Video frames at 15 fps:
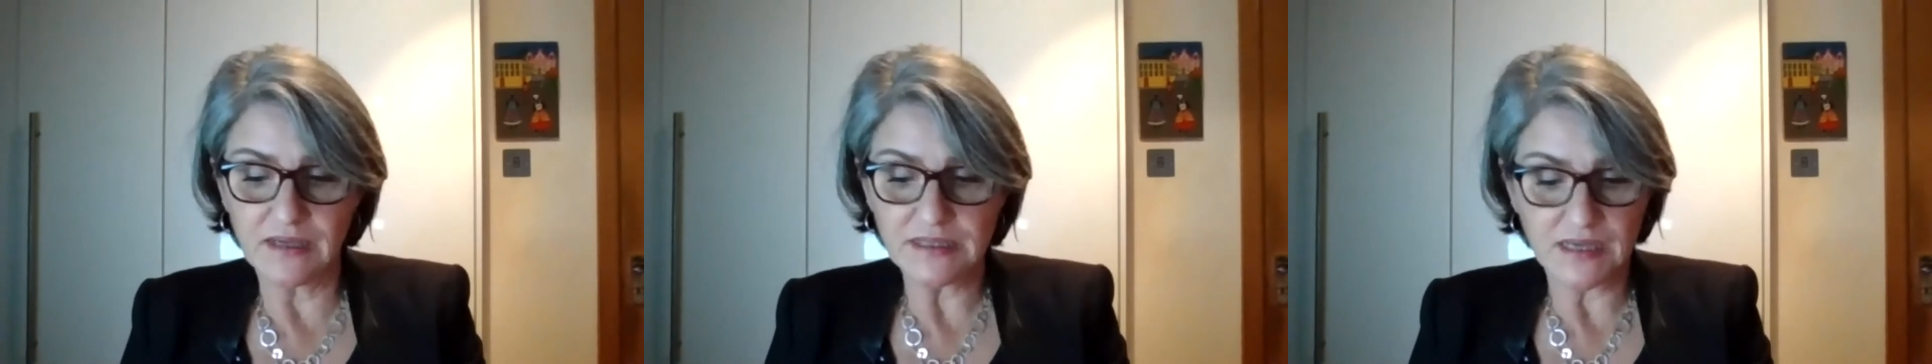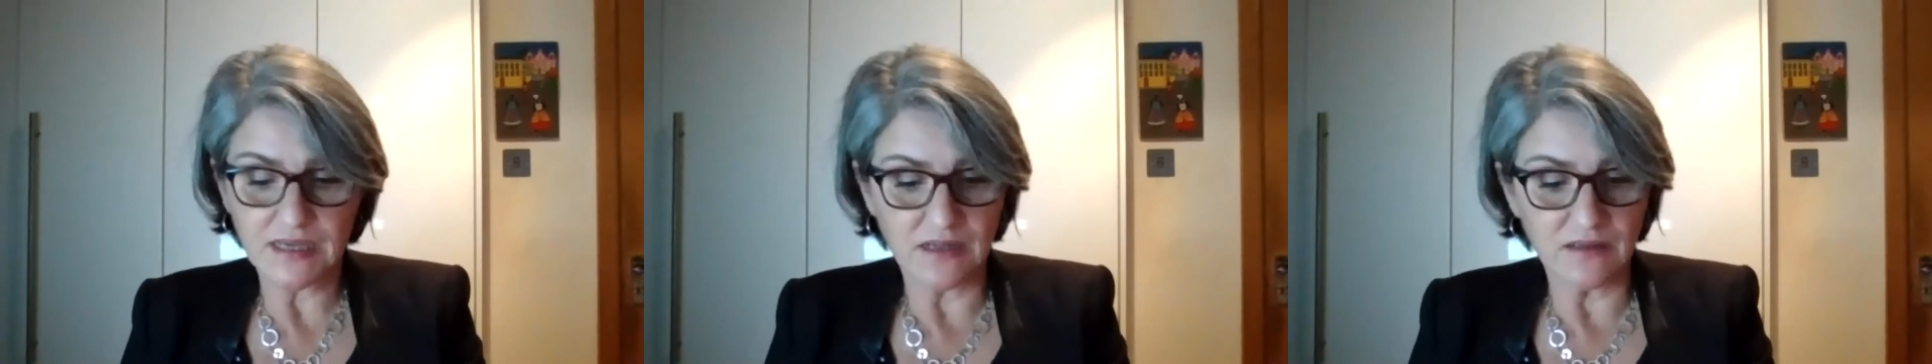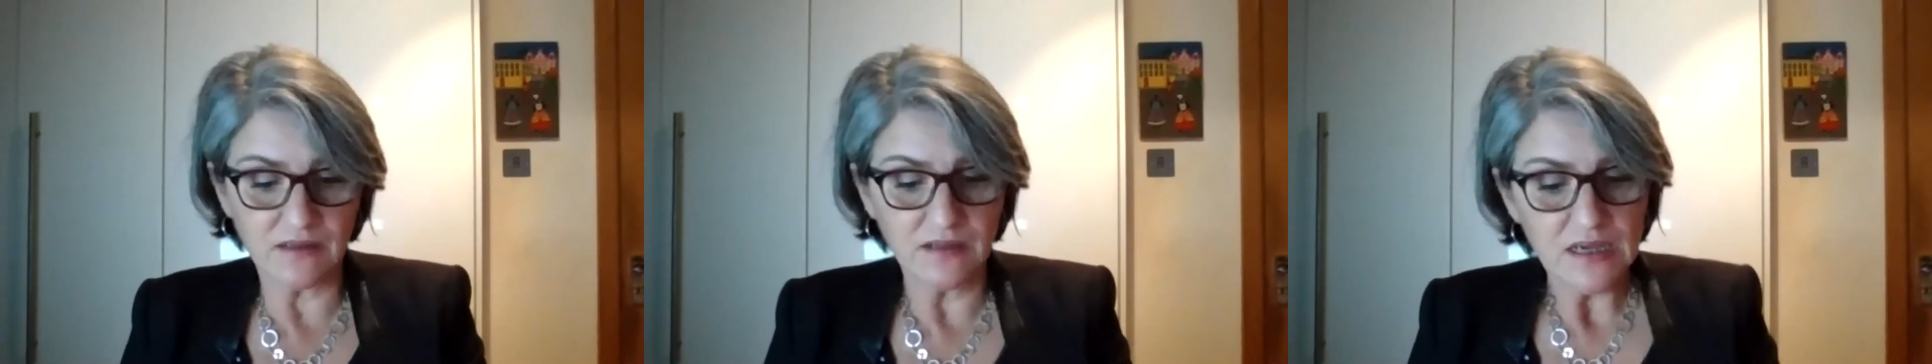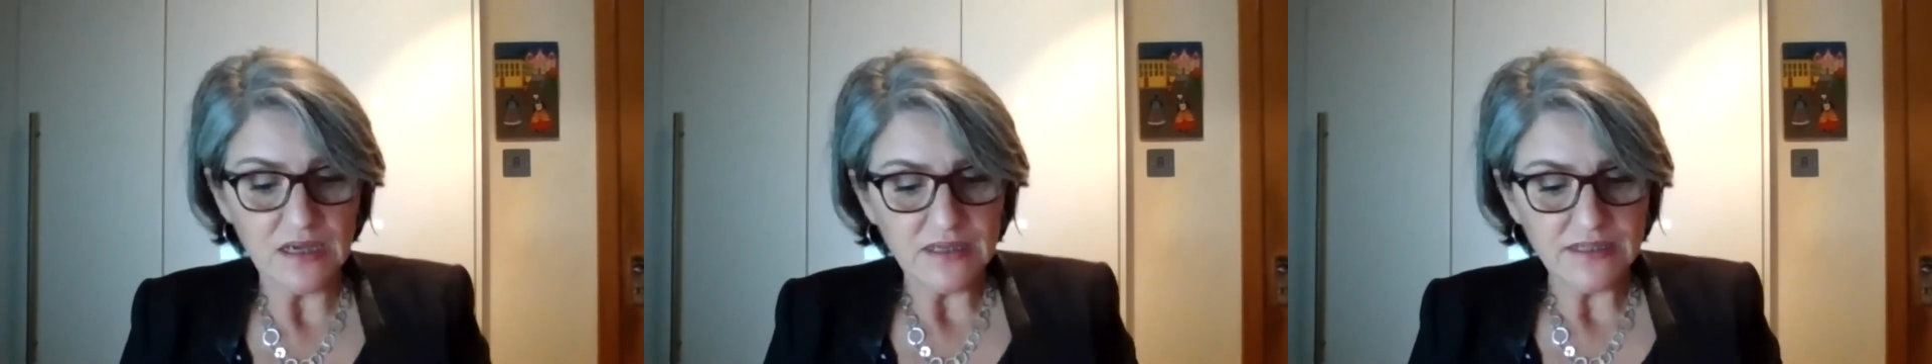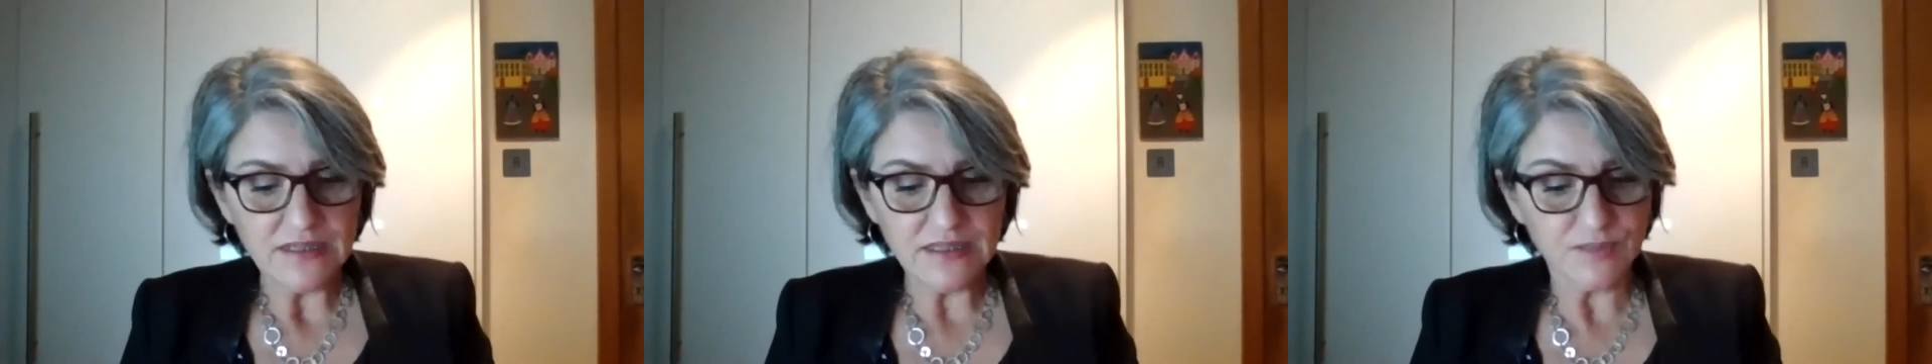et al.
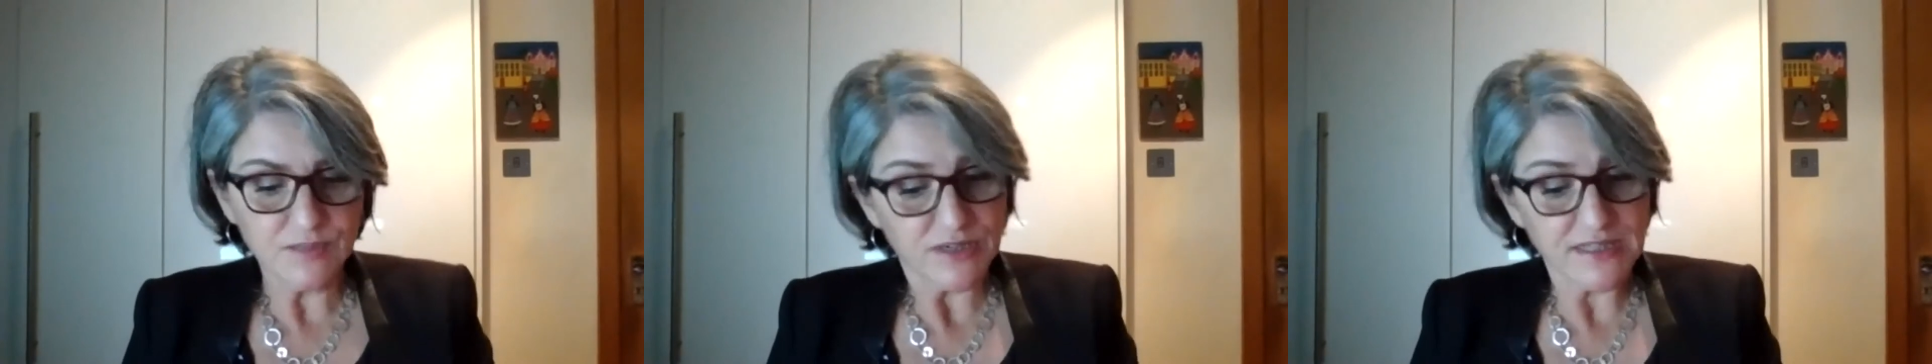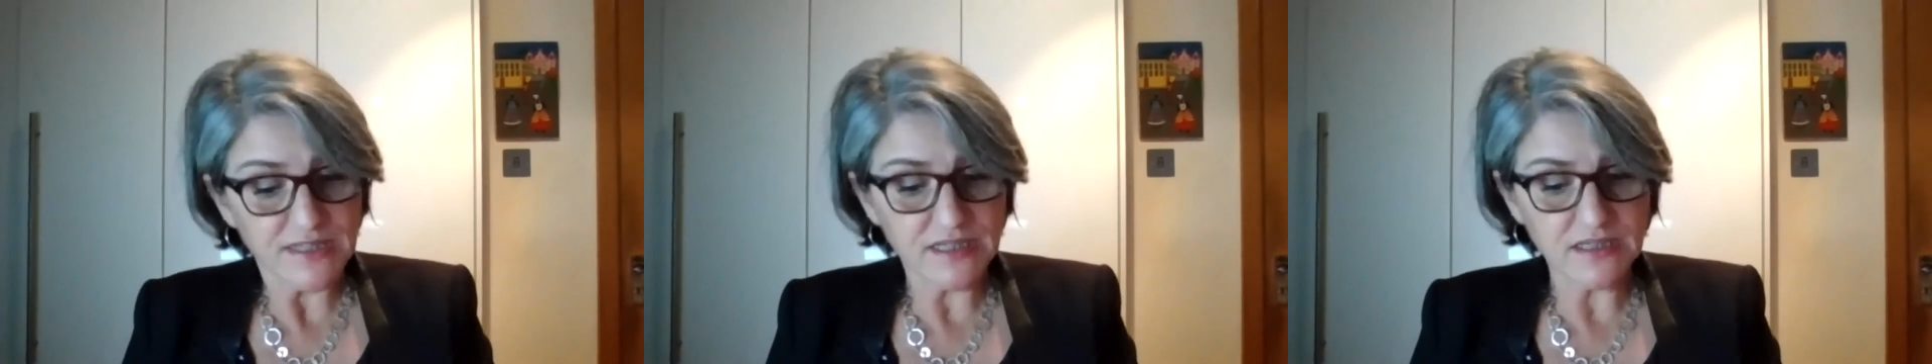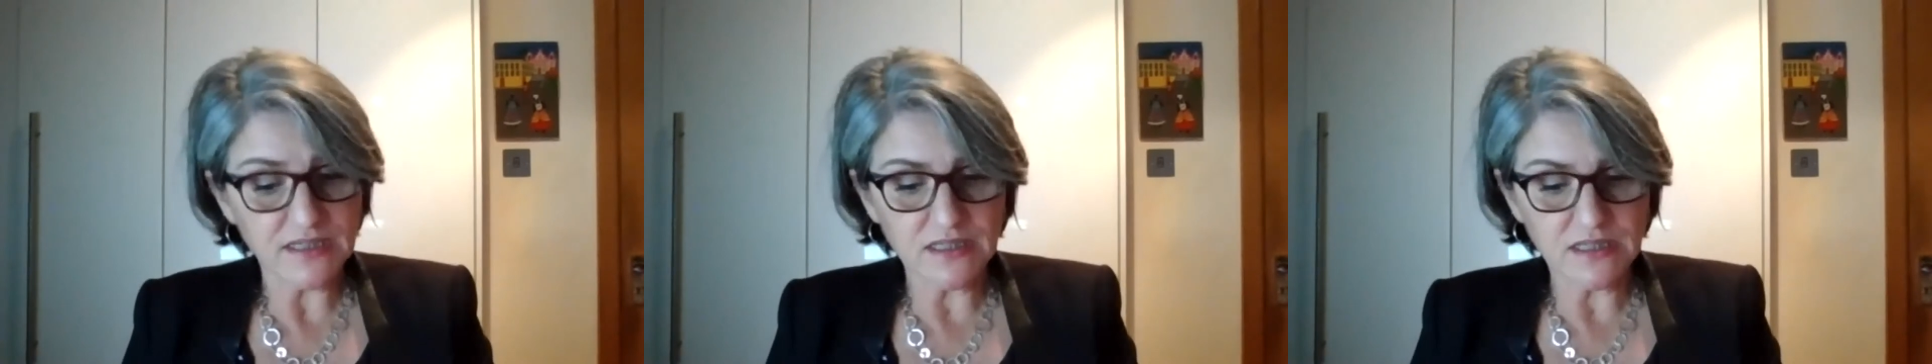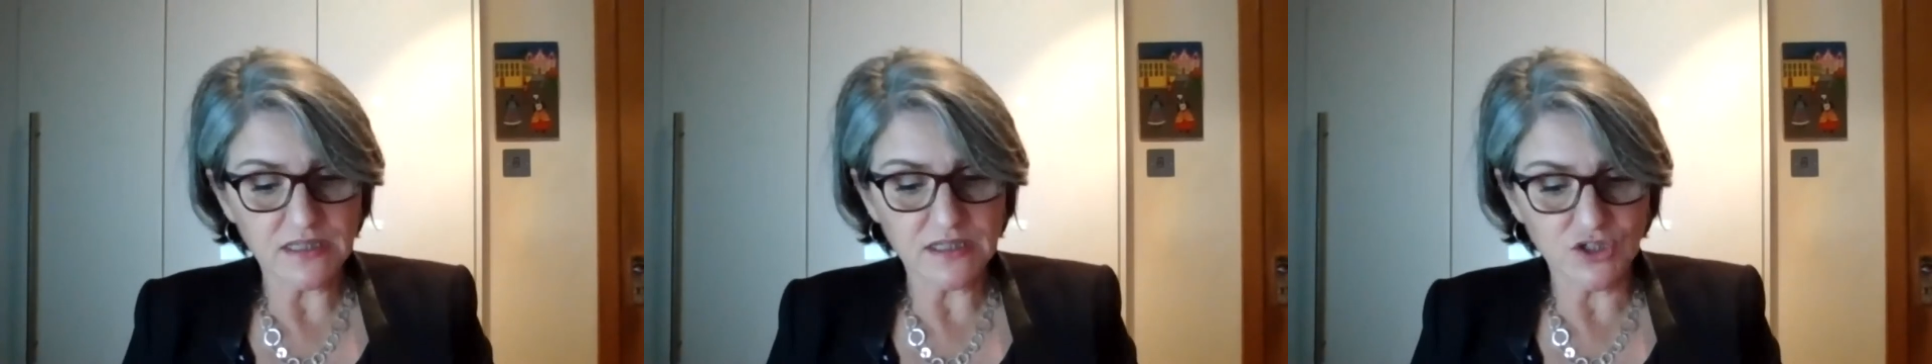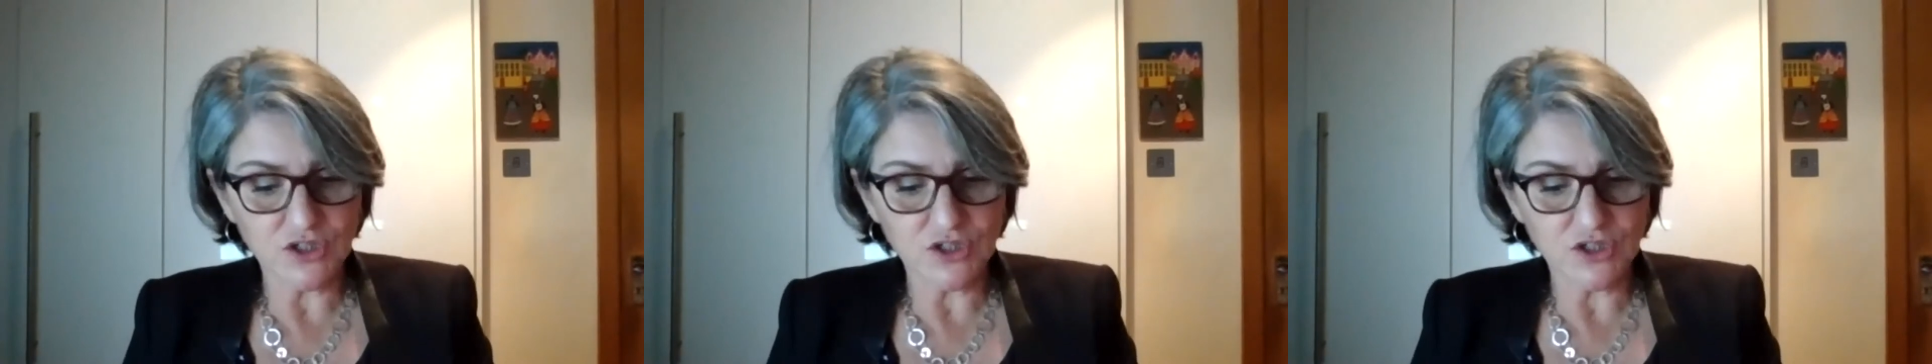says President